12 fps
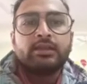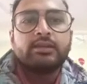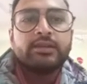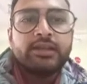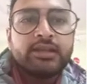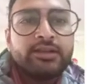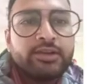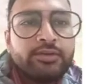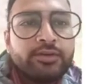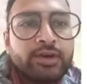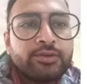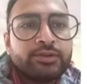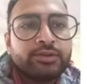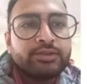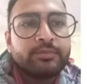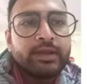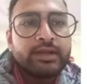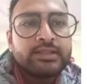Cricket grew
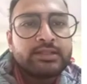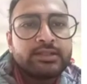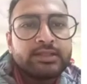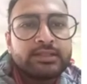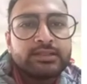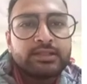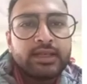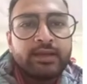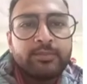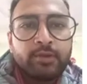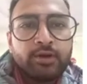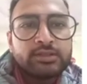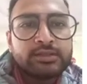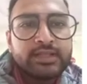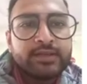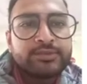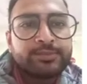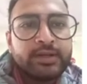out many sticks and balls
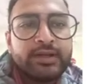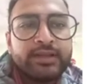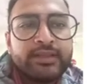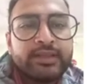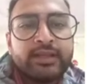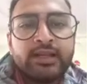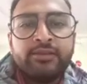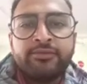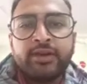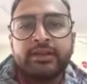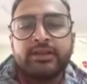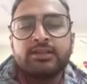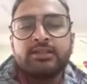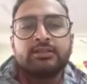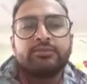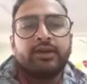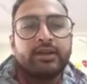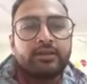games played in the England
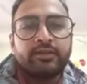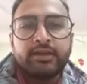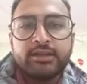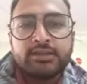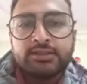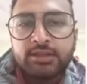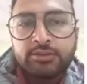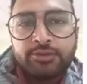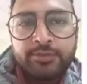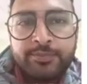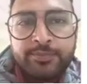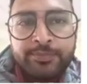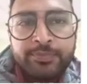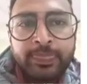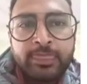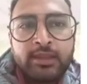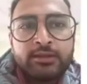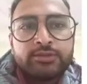500 years ago.
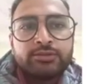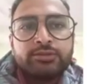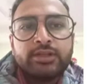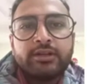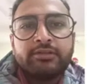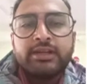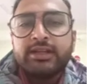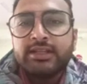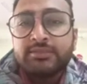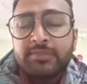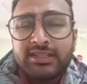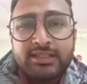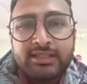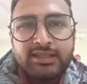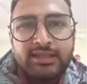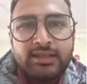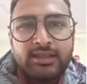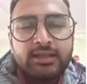So, the cricket is
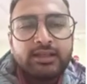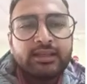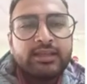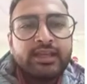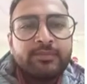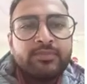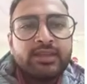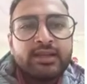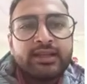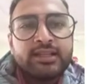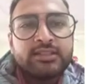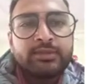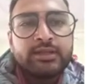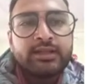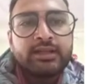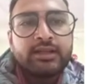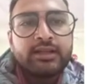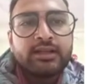basically a game that has
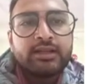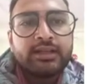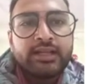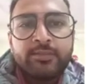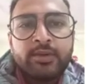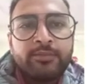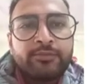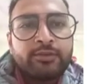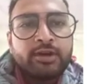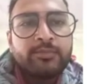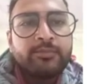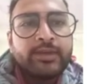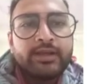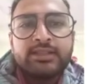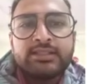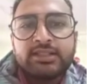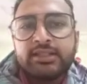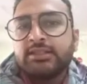been came up from many
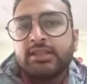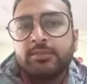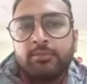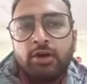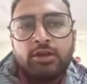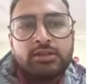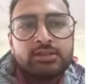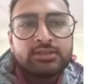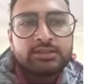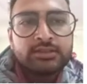sticks and balls.